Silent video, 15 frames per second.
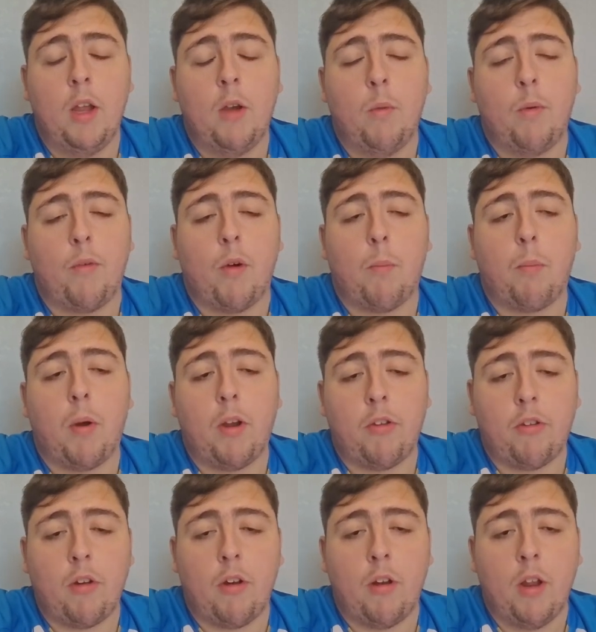We've got
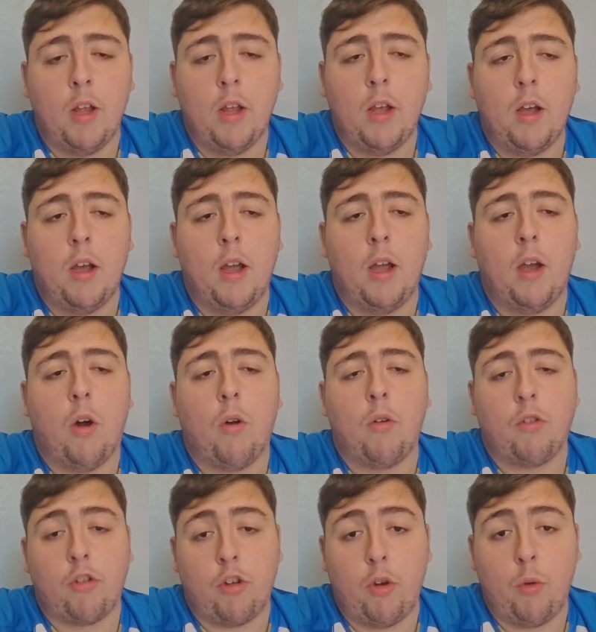Preston on
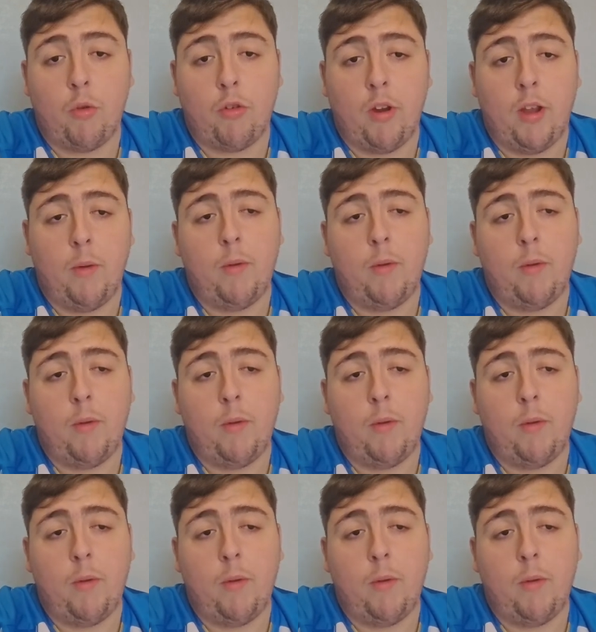Tuesday,